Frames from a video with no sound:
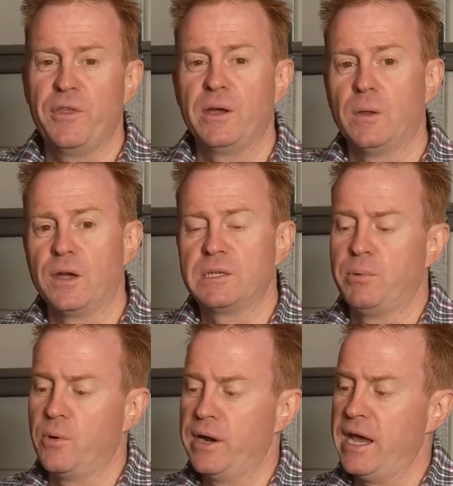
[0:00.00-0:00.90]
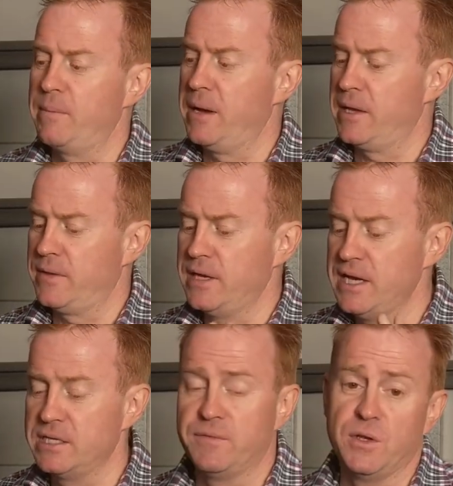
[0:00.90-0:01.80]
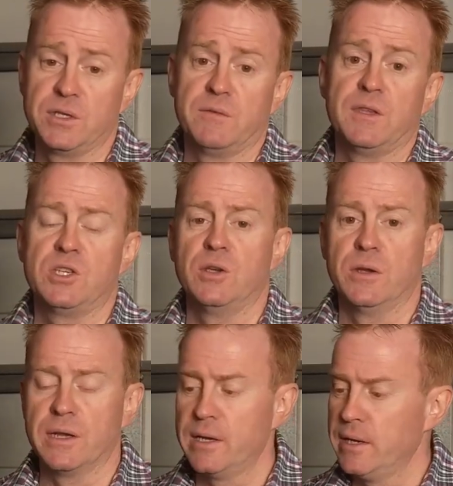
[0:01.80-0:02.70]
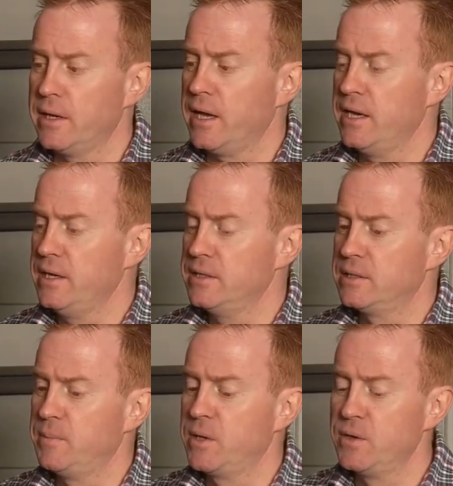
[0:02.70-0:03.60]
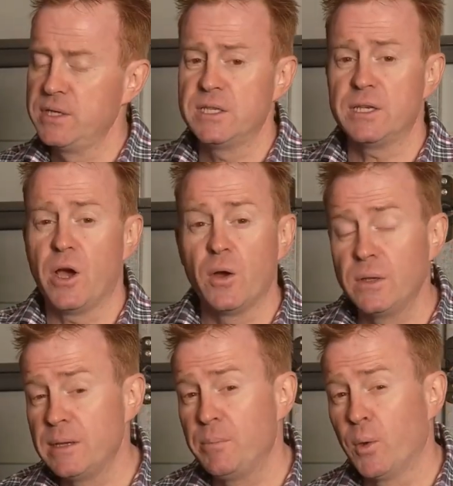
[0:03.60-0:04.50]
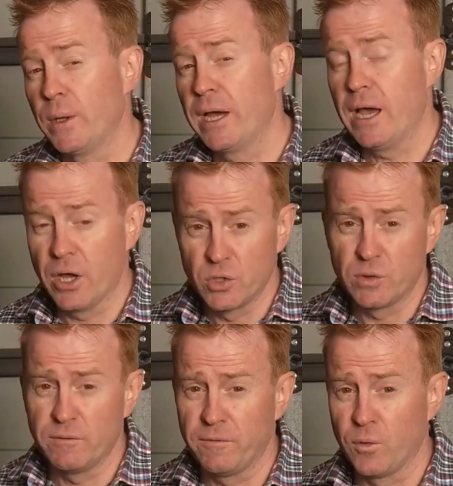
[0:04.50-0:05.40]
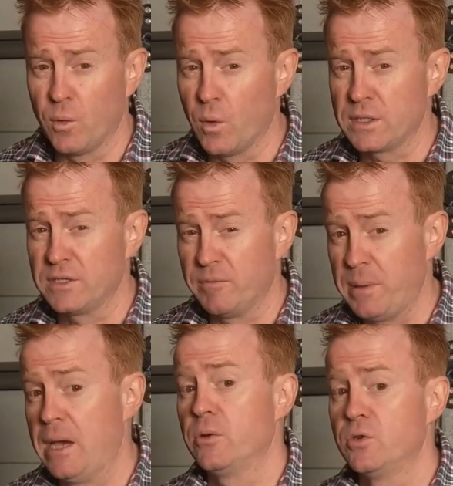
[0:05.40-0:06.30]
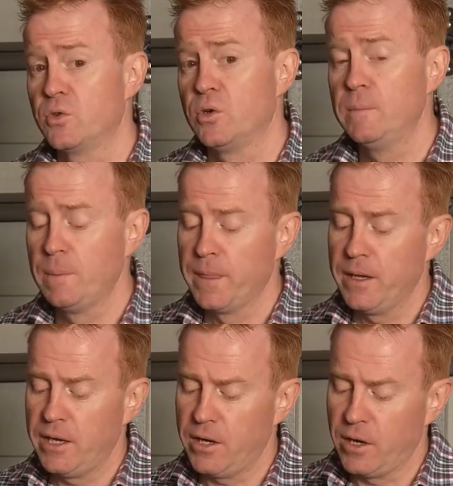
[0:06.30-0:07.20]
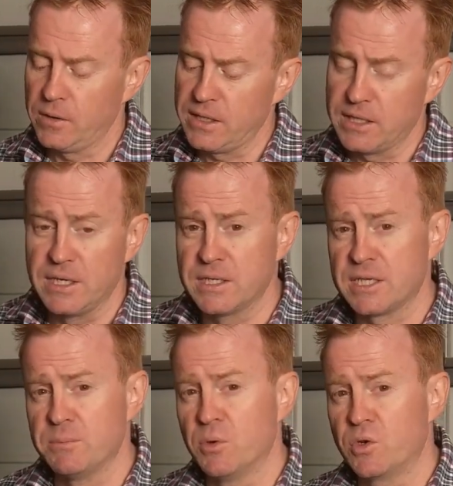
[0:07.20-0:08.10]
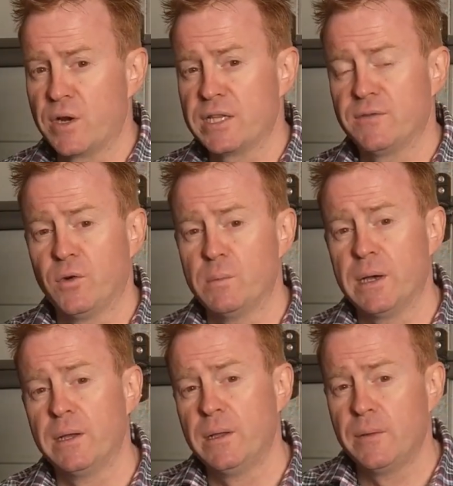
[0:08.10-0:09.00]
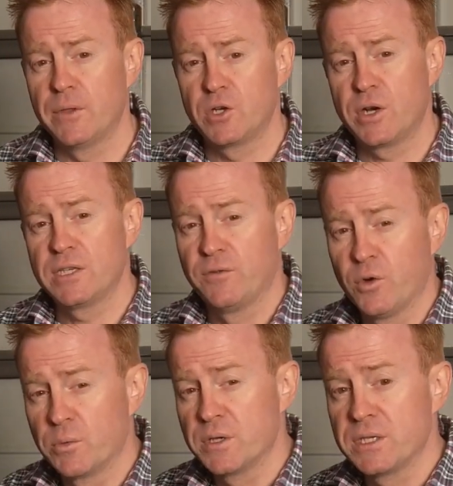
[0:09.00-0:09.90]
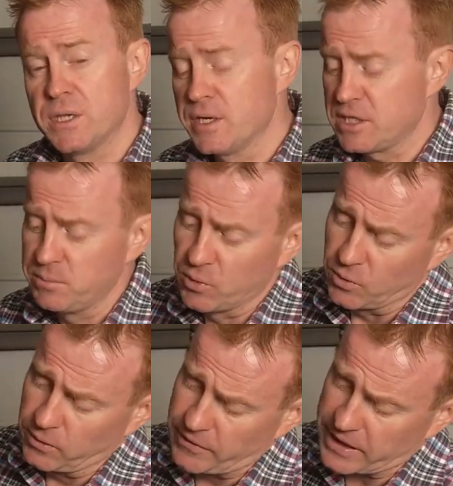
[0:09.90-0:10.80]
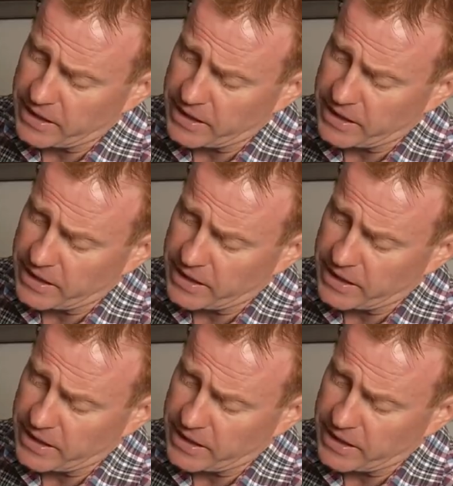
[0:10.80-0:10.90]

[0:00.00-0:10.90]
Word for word: thing I'd like to point out about the ease of use of this unit is because it's only pulling 104 watts of power draw, it only needs a small transformer the transformer is so small that